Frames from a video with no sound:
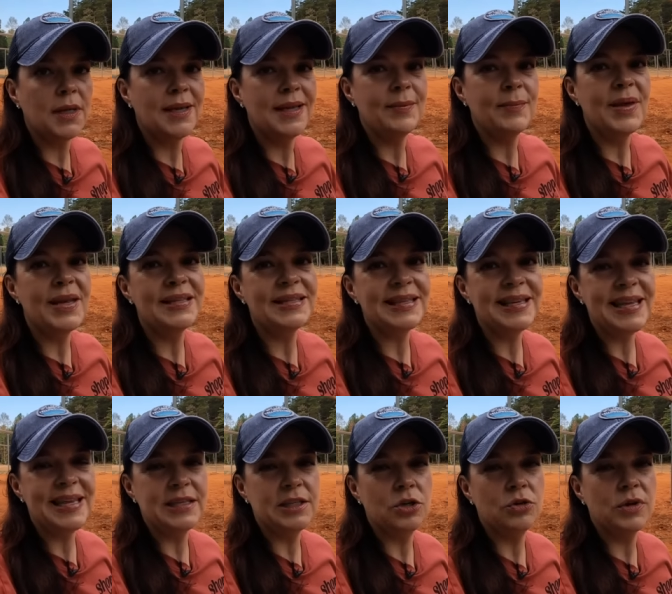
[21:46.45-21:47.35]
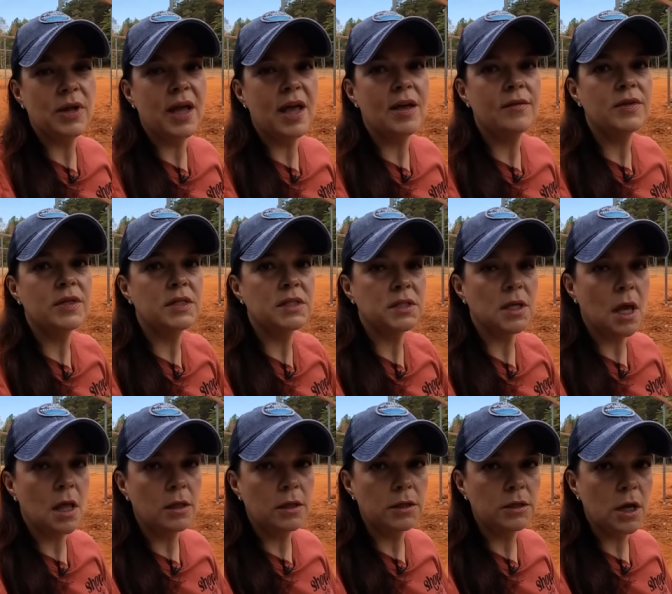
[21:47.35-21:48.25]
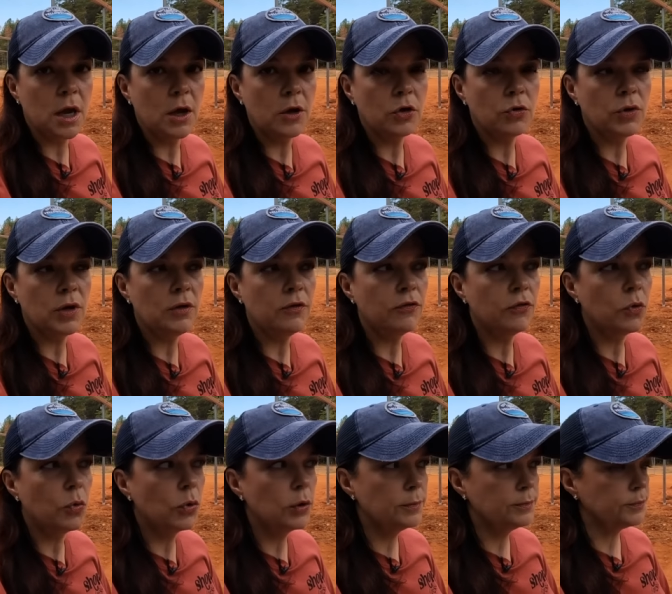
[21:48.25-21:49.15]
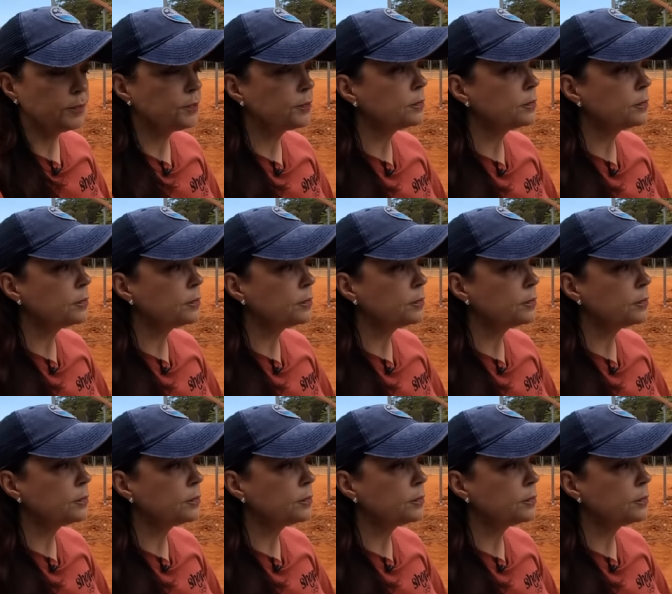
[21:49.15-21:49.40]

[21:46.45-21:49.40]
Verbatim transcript: it makes it easier to have a solid concrete floor.